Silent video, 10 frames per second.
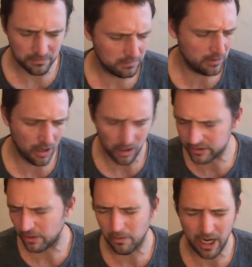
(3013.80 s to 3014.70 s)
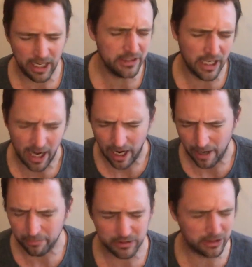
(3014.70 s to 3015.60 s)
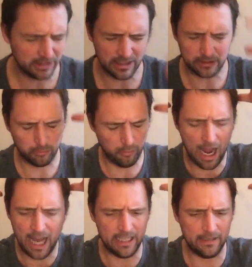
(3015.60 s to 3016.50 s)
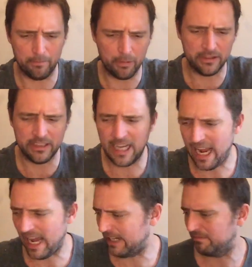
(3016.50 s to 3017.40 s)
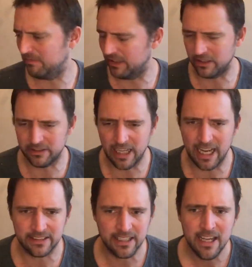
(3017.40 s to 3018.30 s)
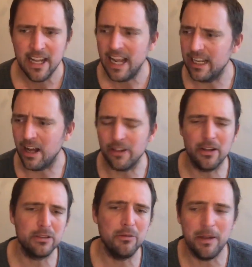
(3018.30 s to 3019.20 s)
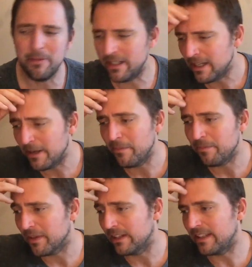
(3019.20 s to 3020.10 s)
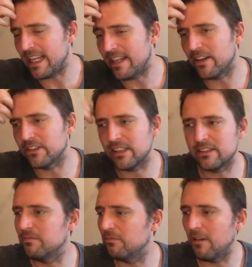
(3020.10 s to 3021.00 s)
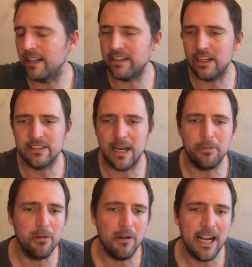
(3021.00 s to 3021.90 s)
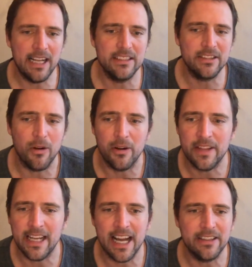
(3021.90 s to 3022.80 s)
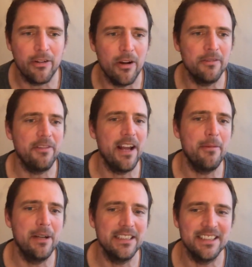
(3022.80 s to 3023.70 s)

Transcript: close the wage gap with just this rotting pussy hat in their desk. And all those women, they either just went their separate ways or they got their own families